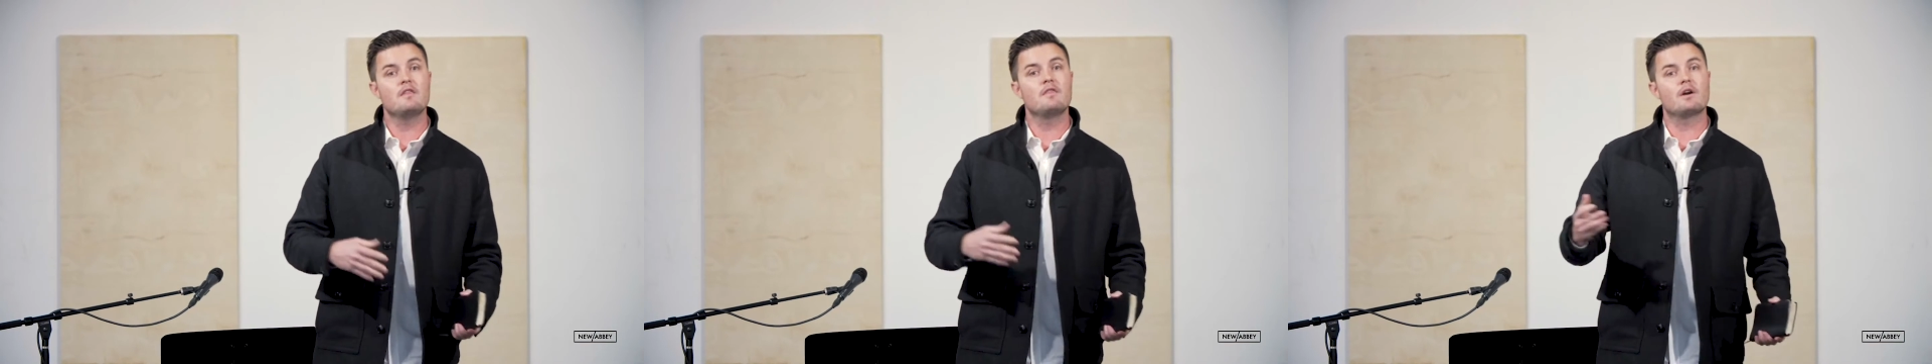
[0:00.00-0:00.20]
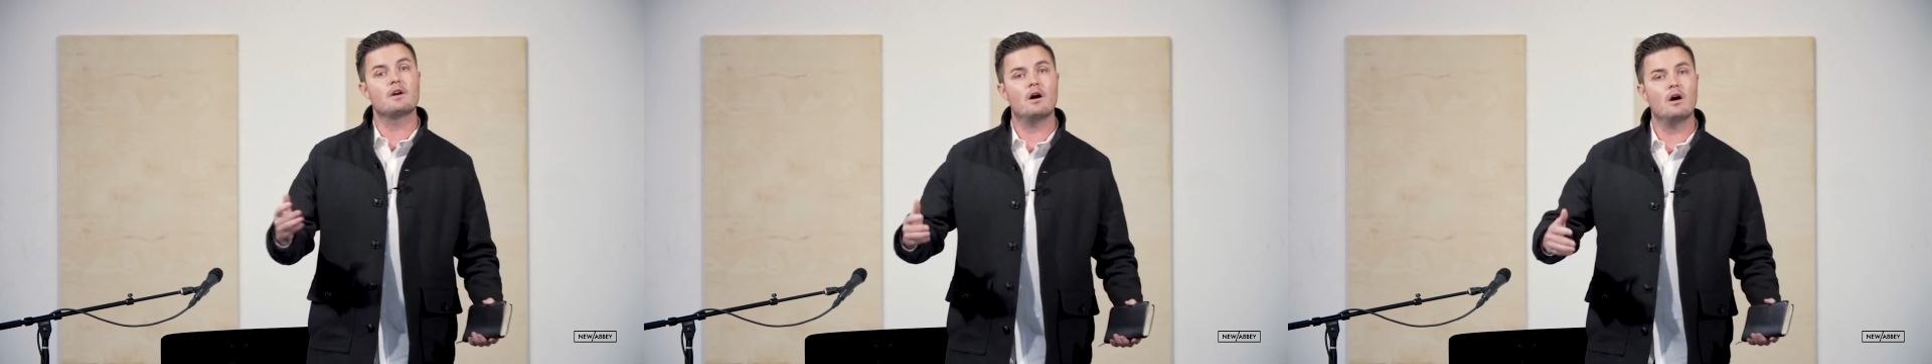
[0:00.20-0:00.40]

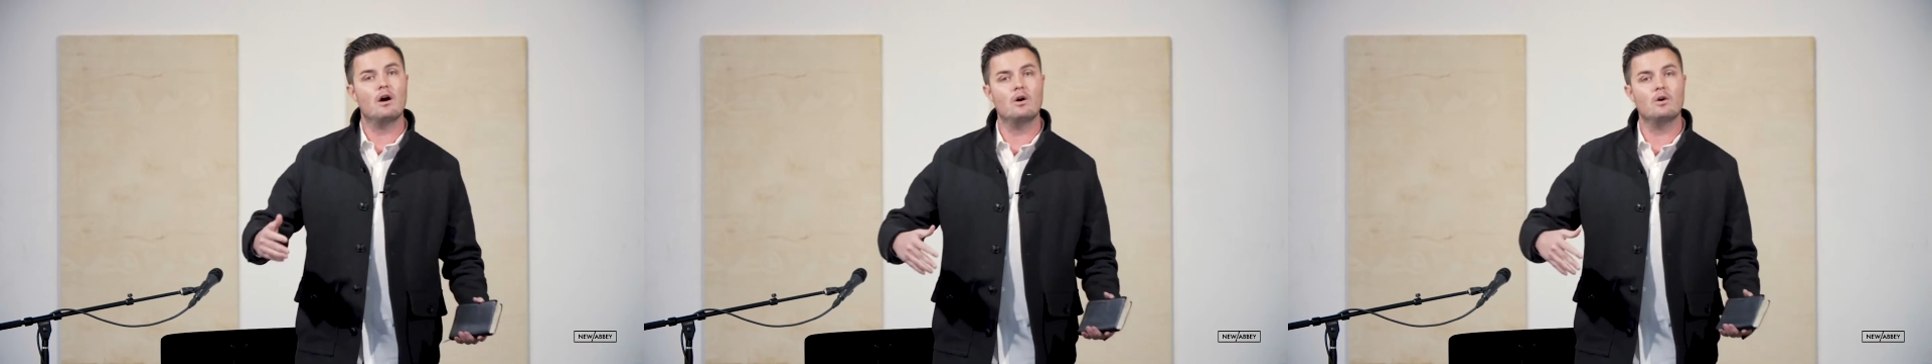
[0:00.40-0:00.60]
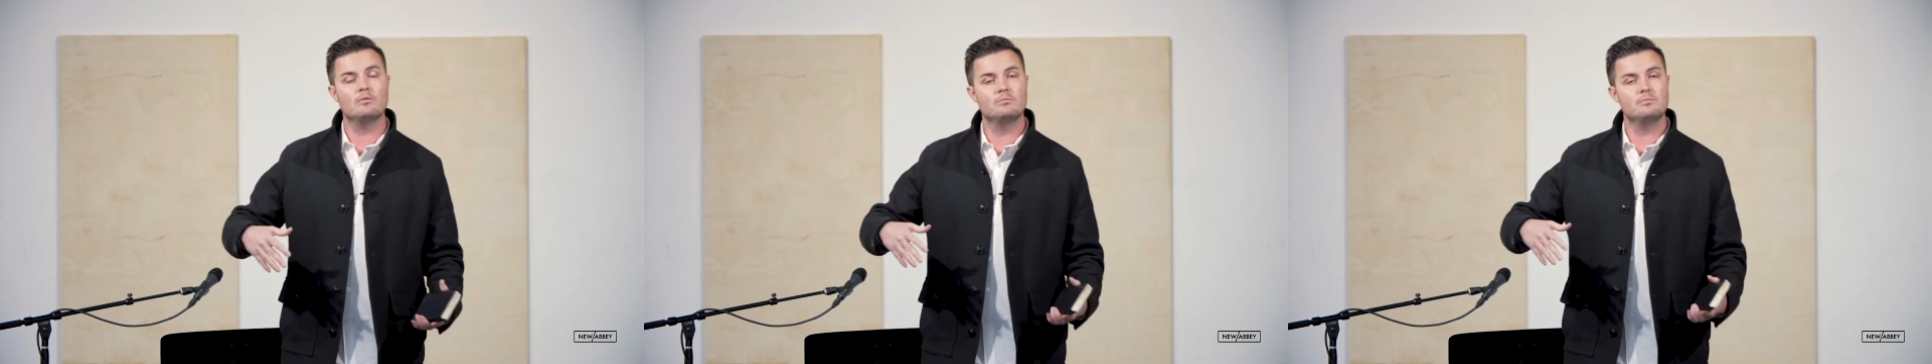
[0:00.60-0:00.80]
their
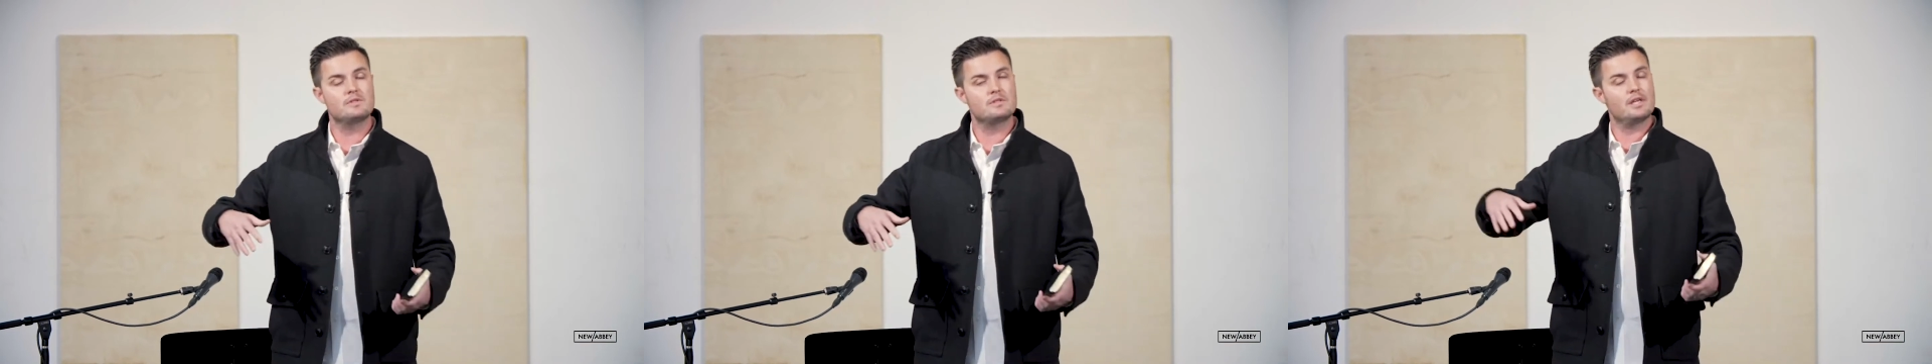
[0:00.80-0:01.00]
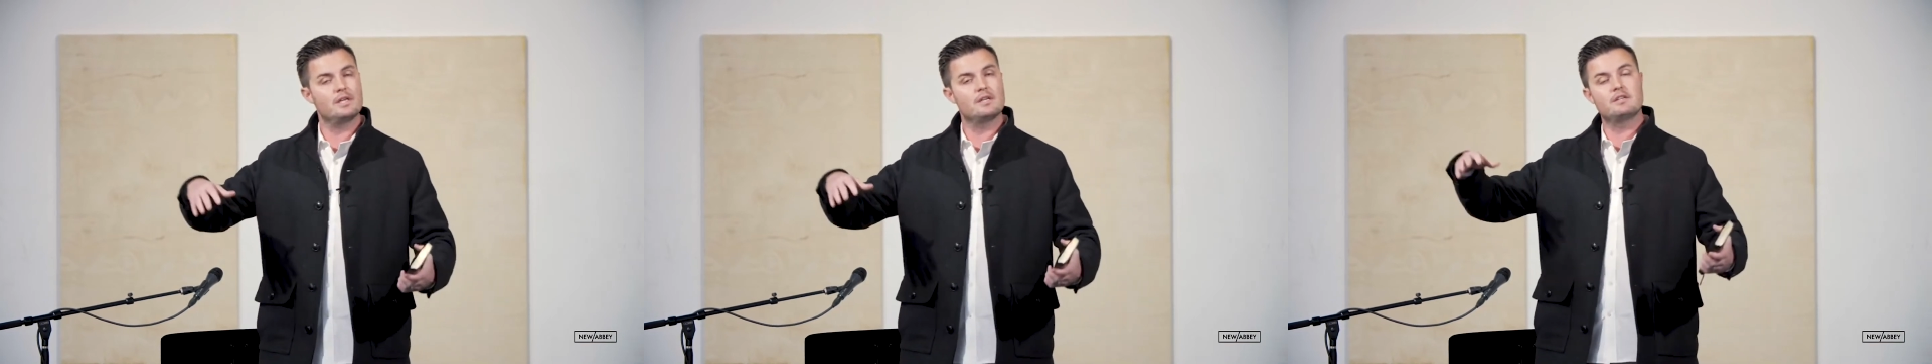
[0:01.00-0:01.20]

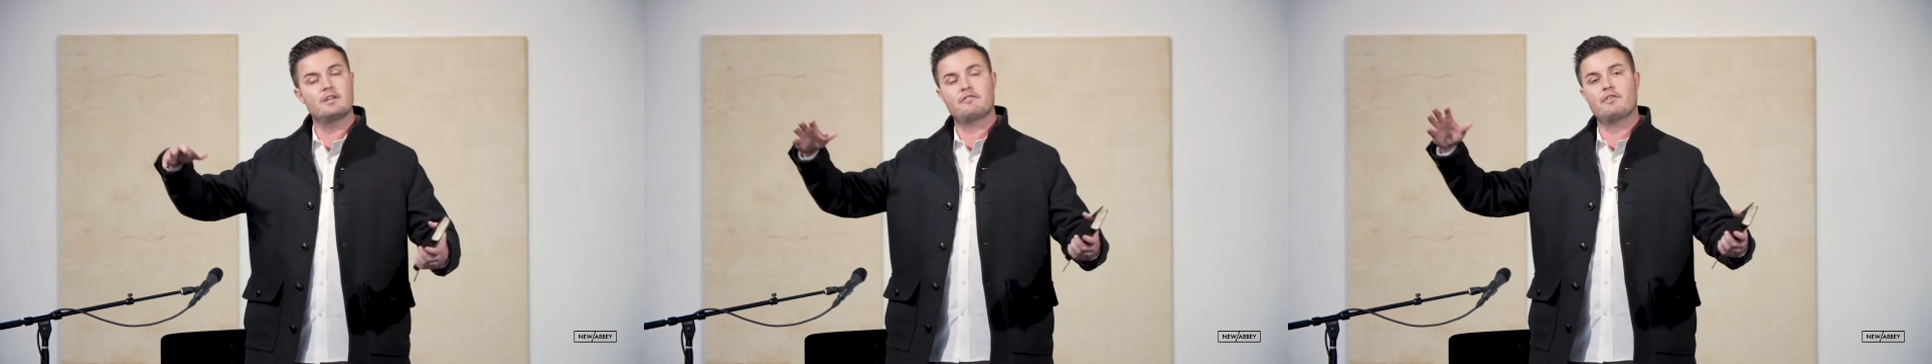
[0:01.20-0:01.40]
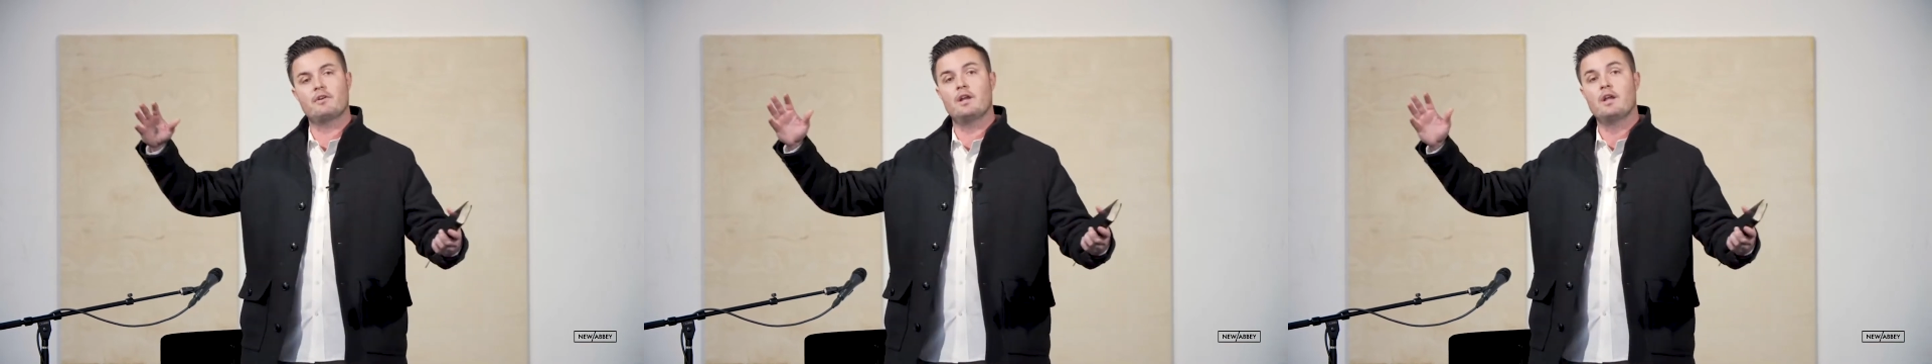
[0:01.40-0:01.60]
homes, in
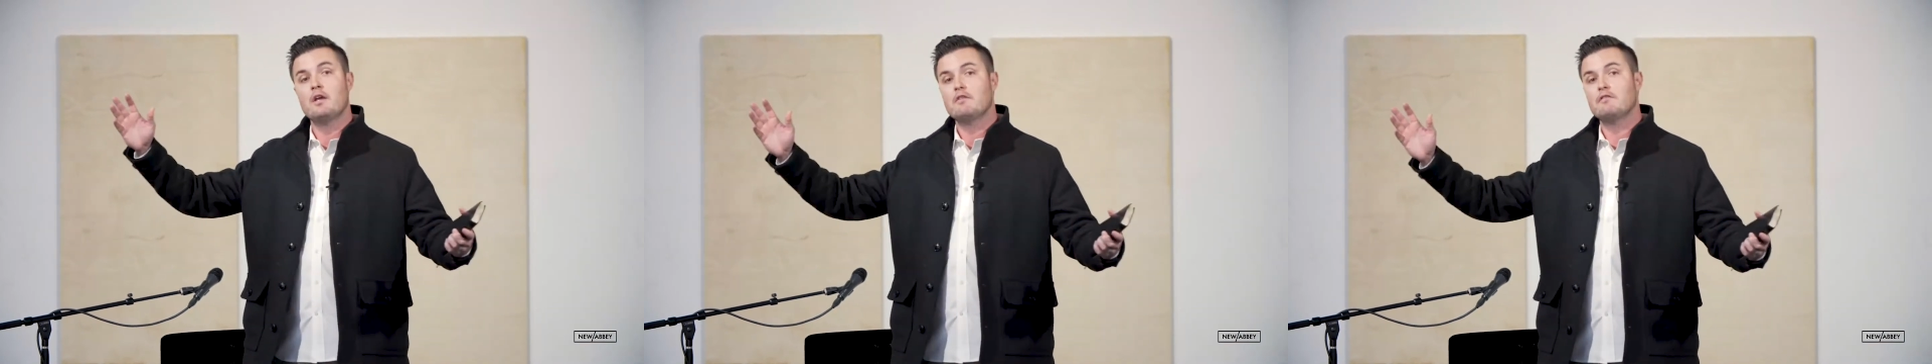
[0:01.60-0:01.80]
different